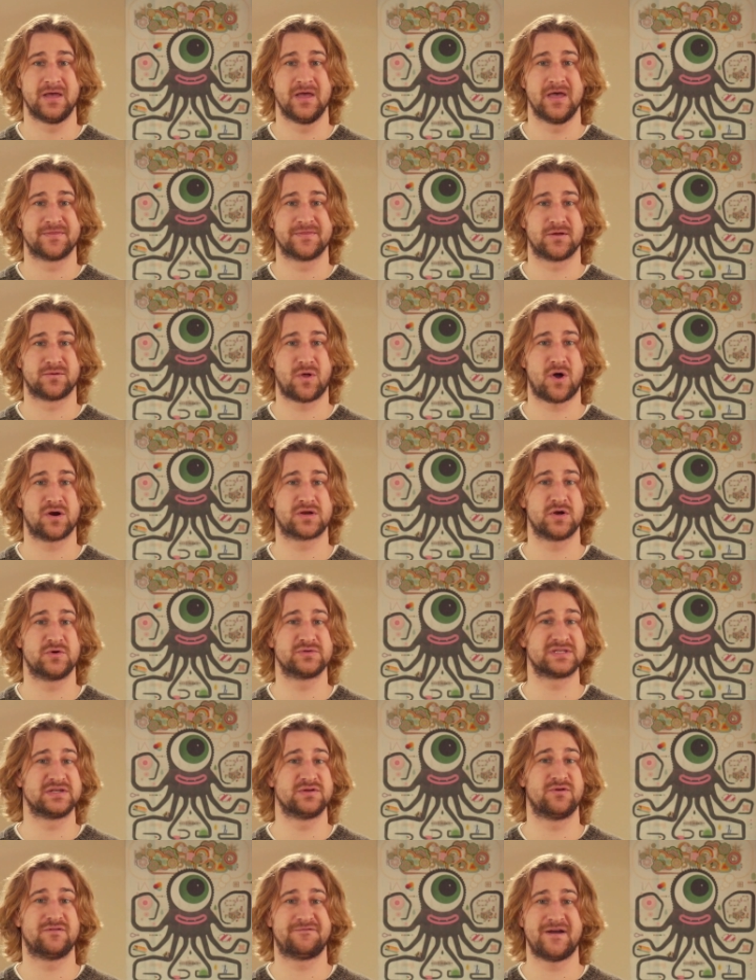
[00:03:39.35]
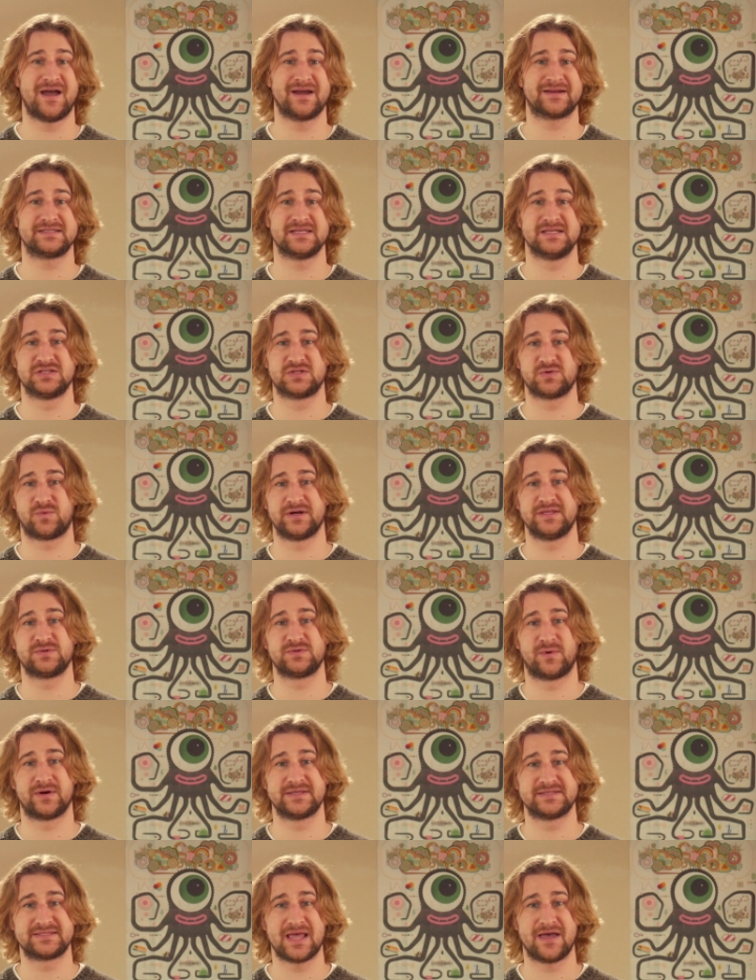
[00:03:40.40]
The law goes into effect in
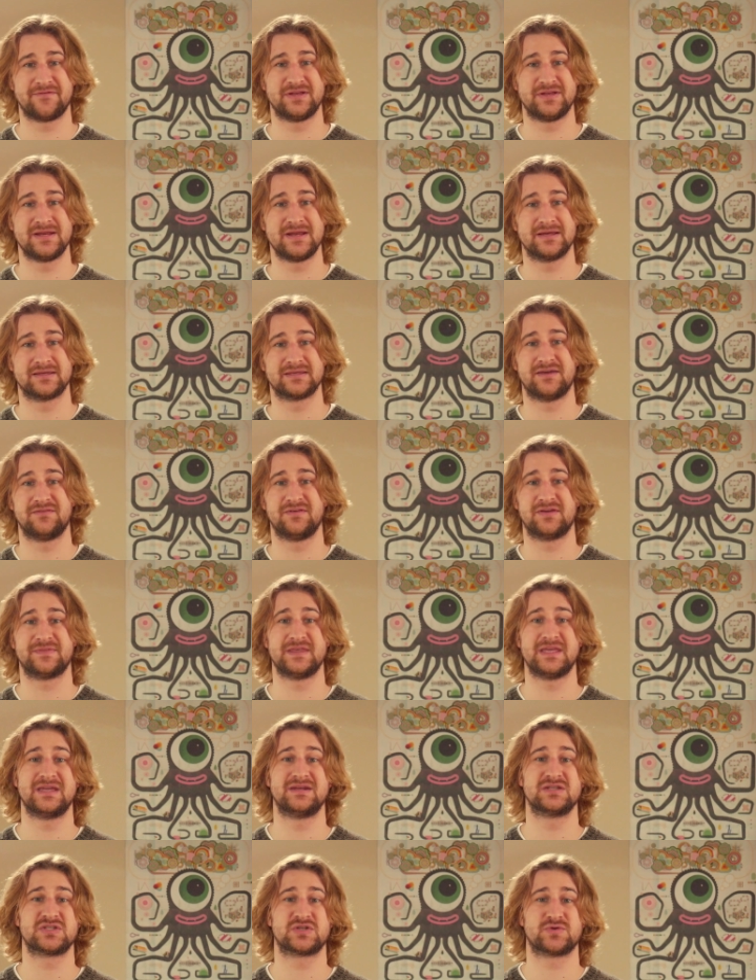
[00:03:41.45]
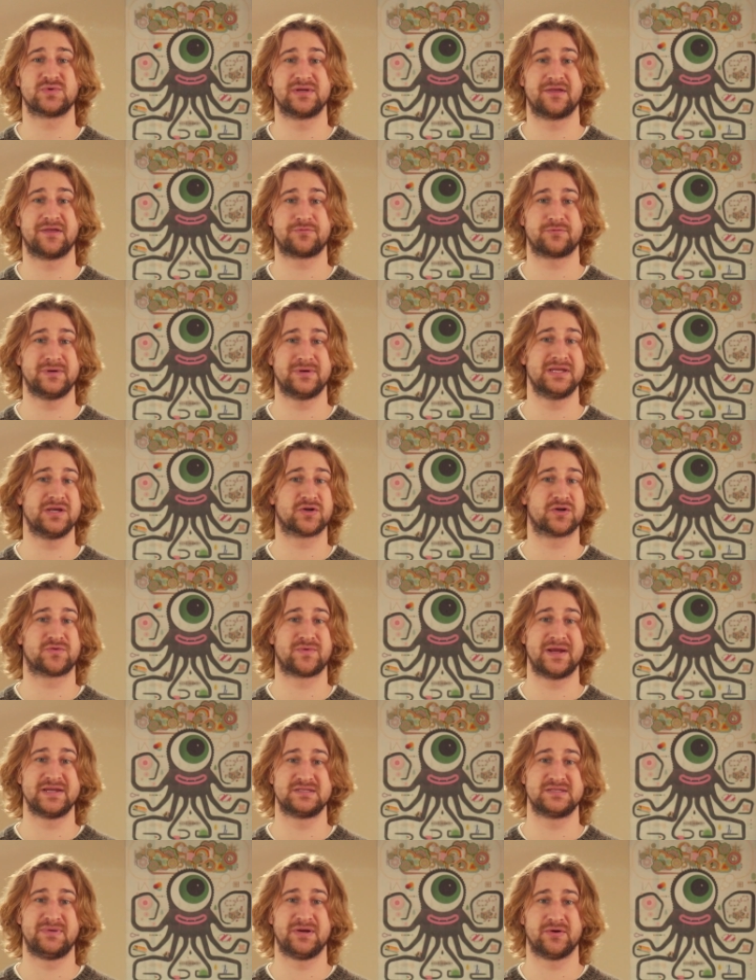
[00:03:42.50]
2027, giving the industry a 3-year
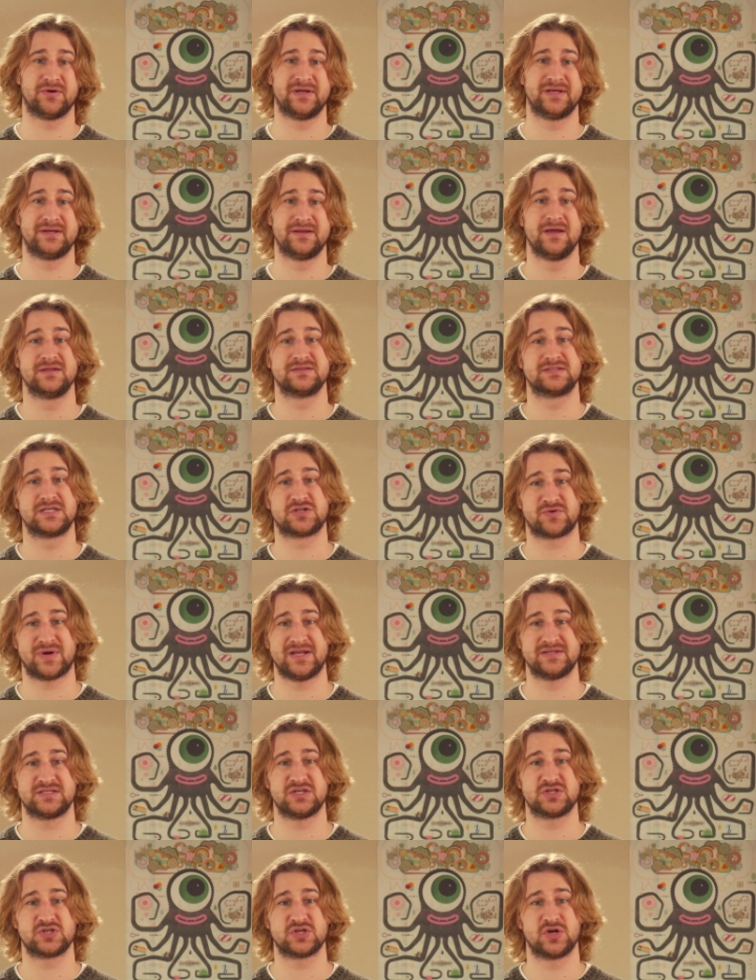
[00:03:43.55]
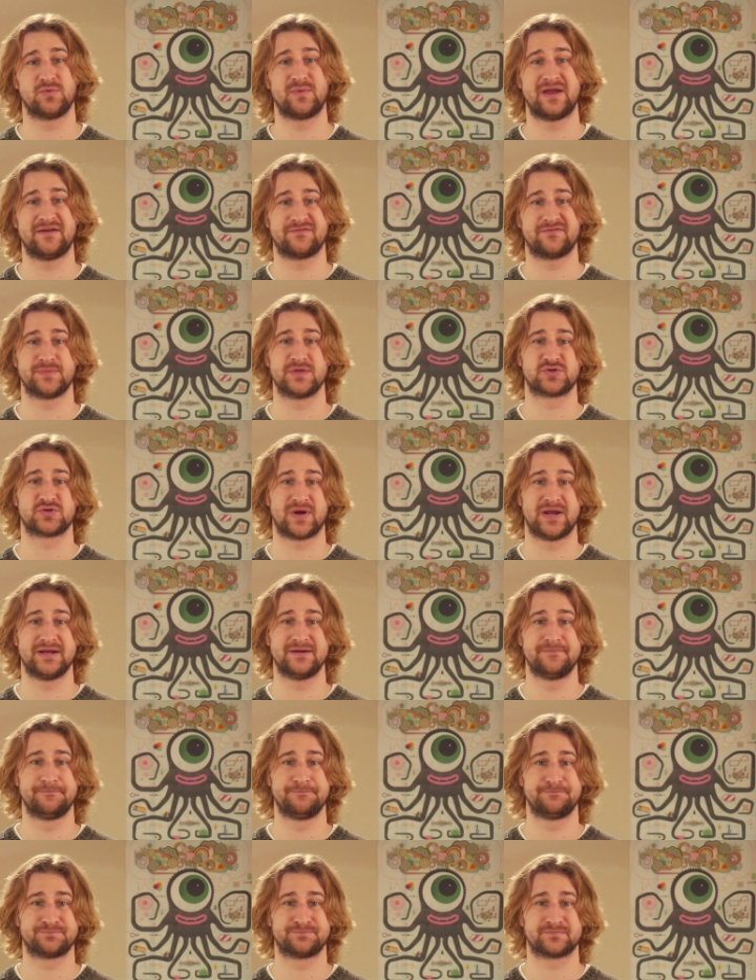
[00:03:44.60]
grace period to transition away from the trade.
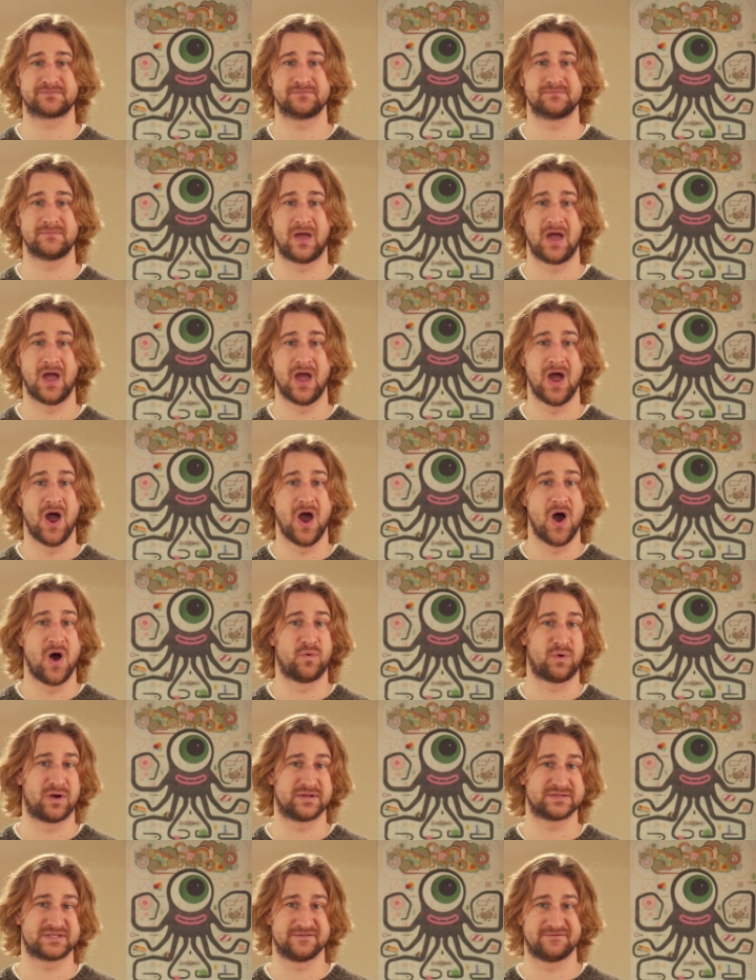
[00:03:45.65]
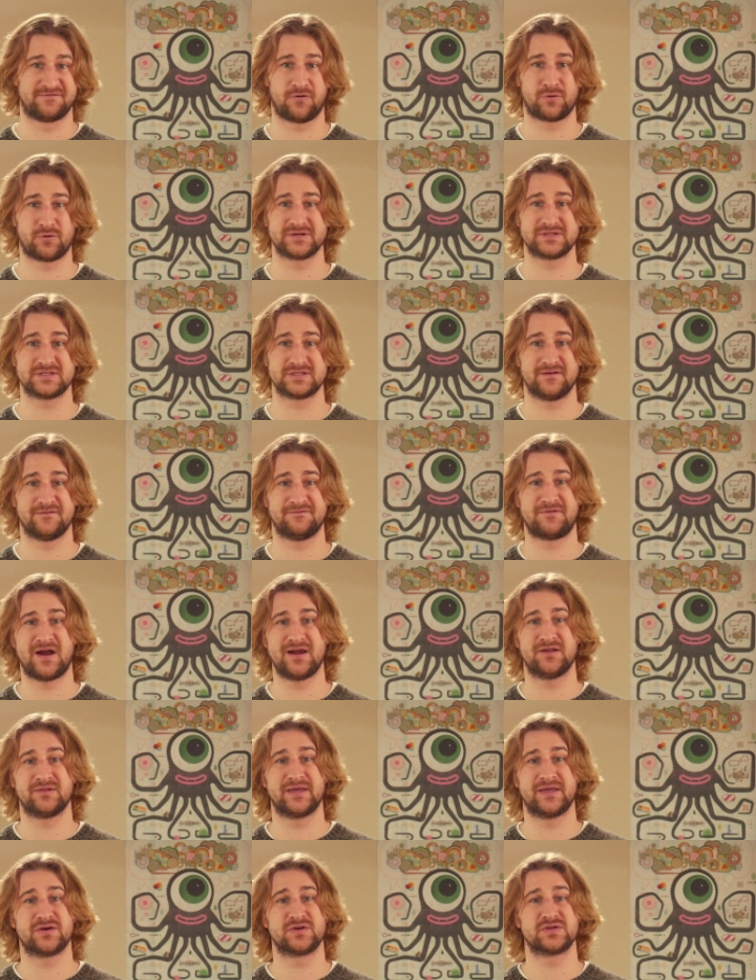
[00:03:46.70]
Once in force,
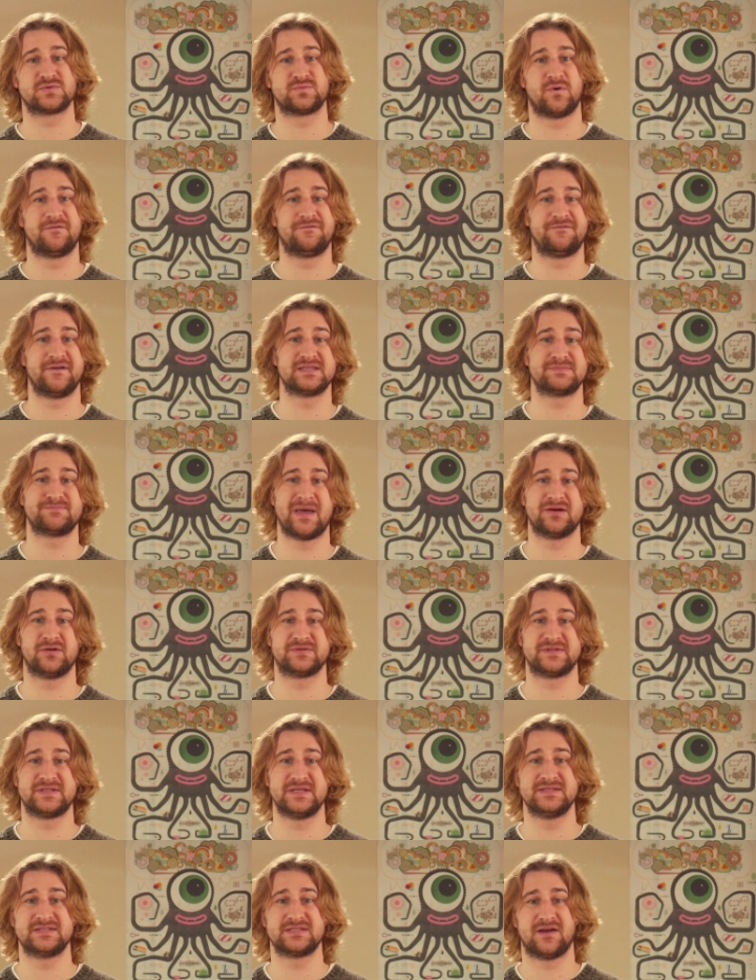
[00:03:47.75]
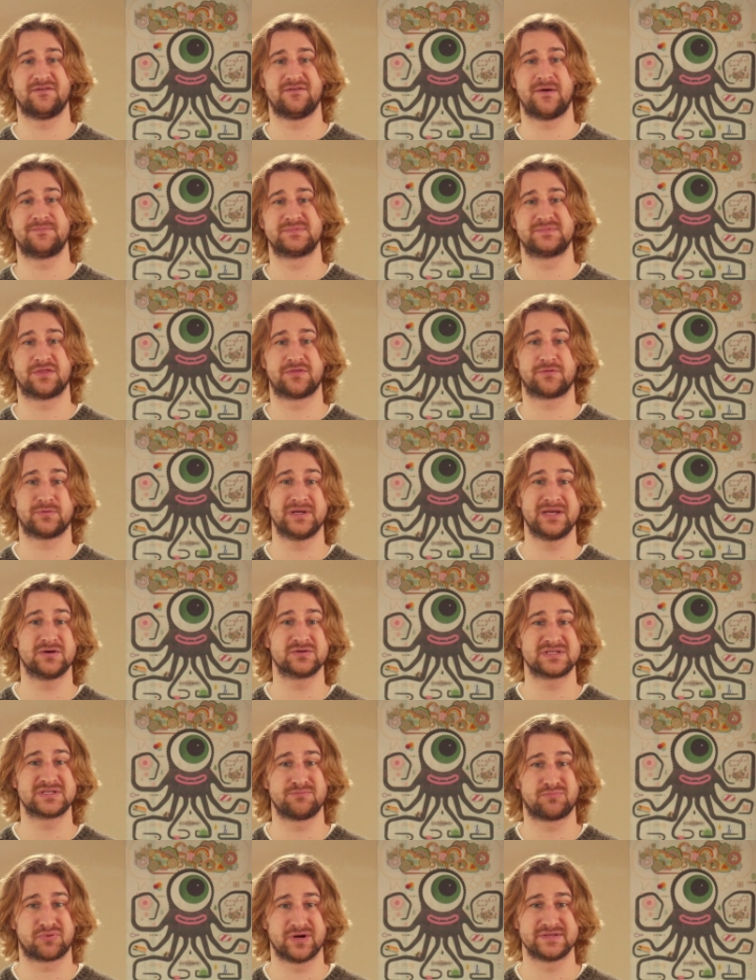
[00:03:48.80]
violators will face penalties of up to 3 years
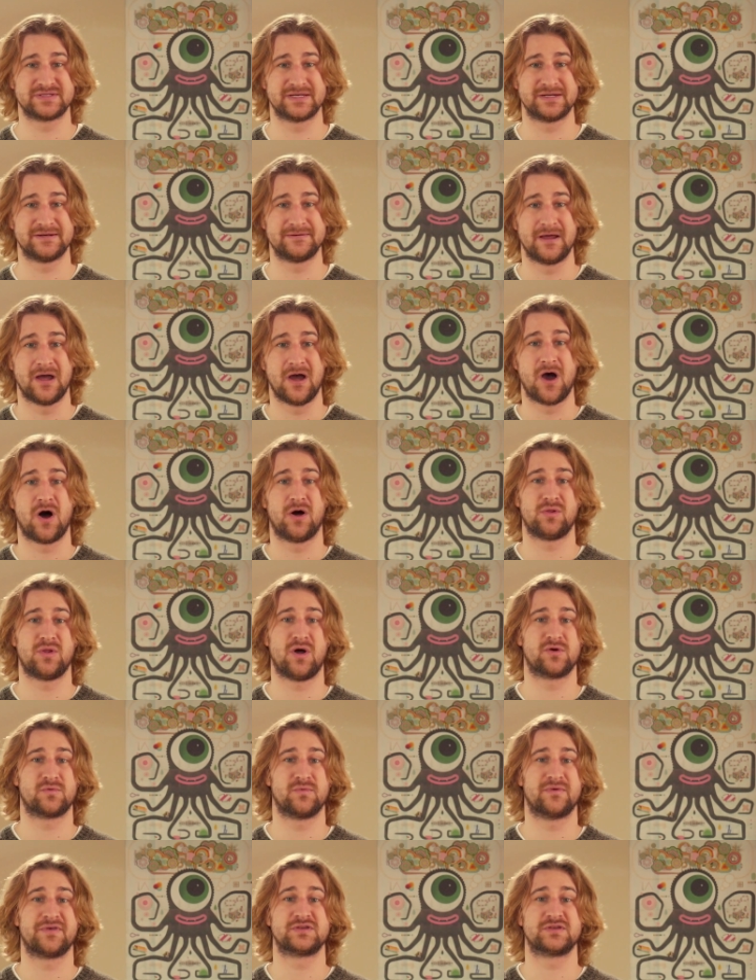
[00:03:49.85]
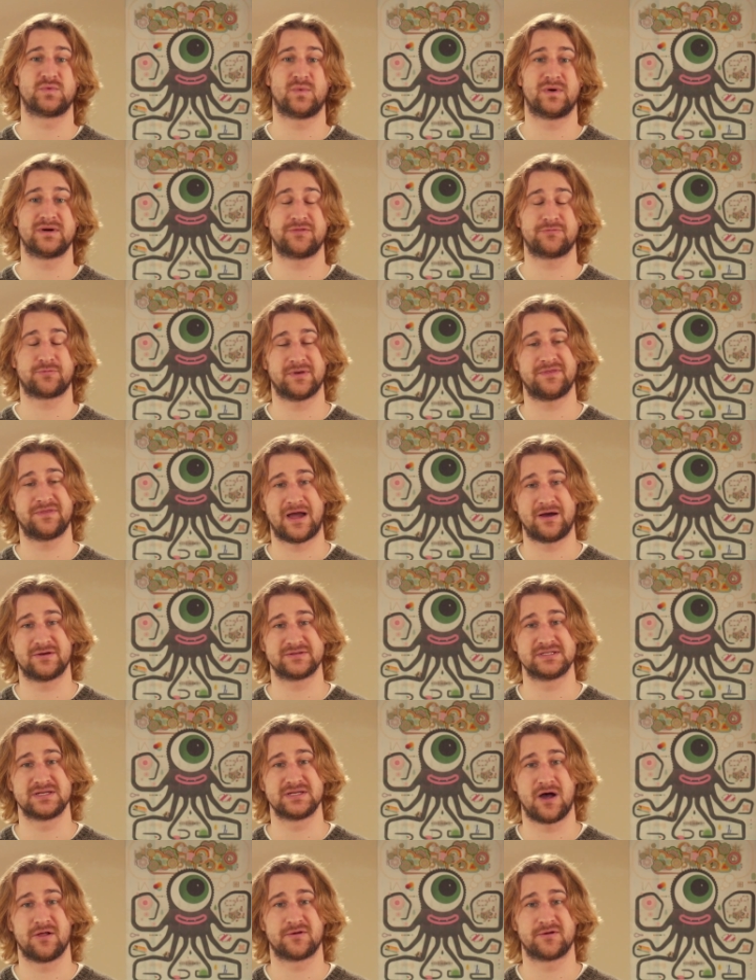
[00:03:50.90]
in prison, along with a
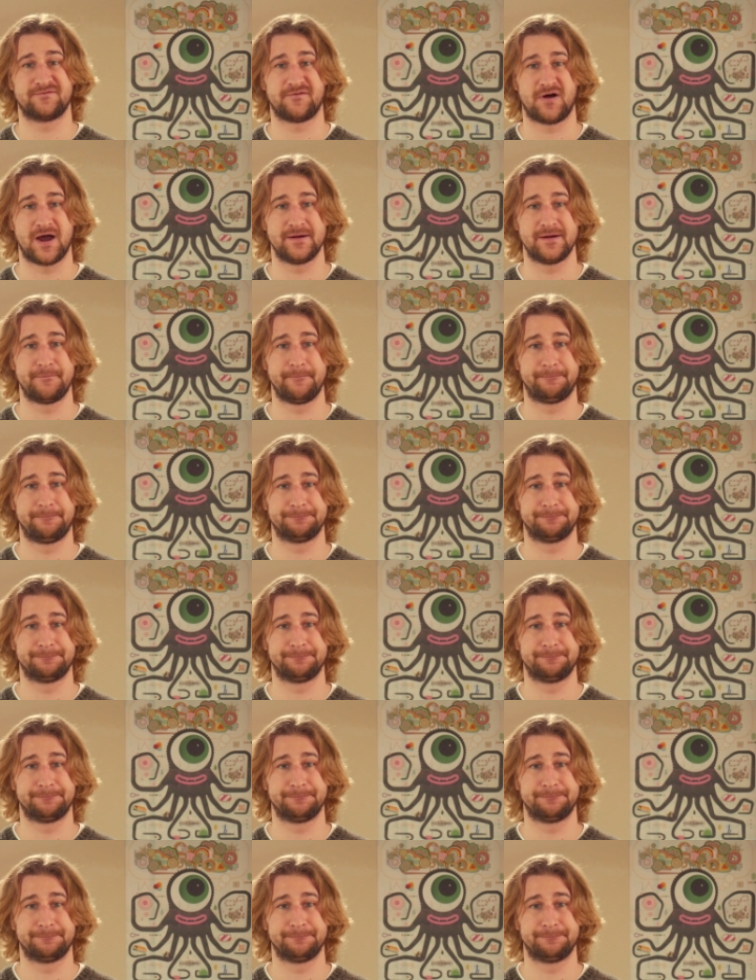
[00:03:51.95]
$23,000 fine.